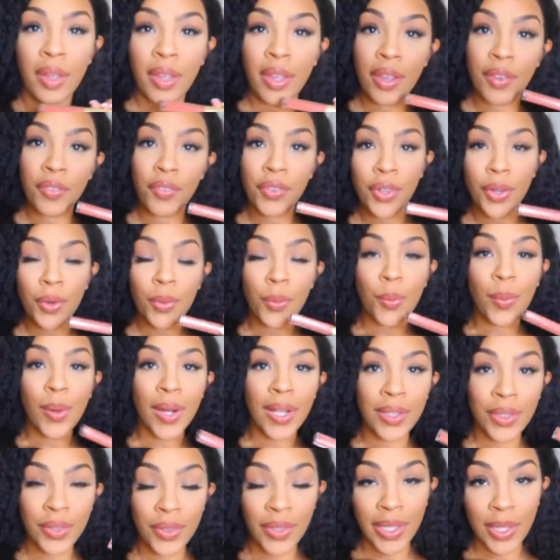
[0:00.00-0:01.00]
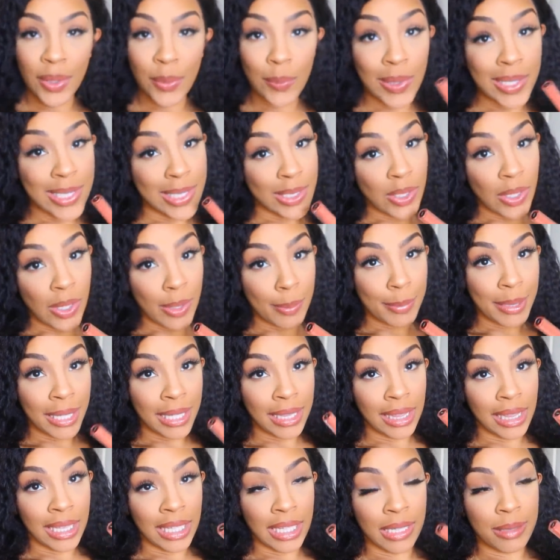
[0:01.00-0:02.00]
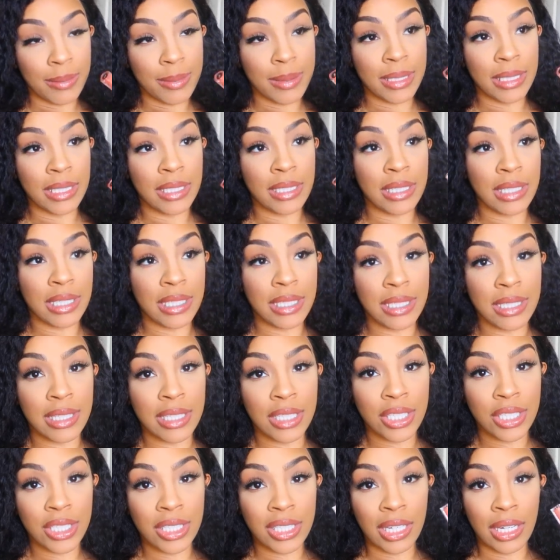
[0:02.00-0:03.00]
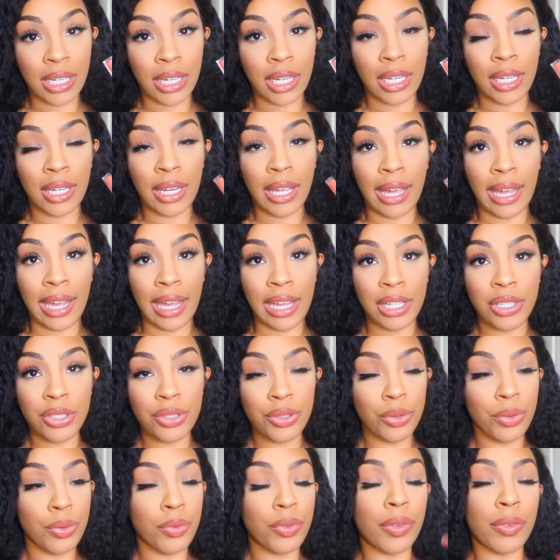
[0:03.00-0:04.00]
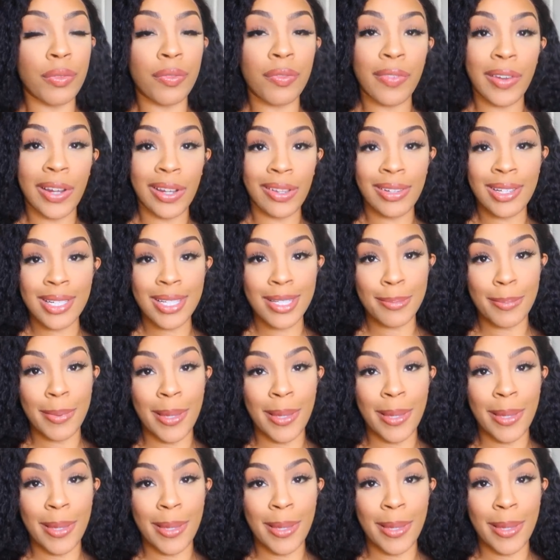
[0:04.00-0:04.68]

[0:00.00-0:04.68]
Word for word: If you're wondering what's on my lips, this is the shade Angel from Fearless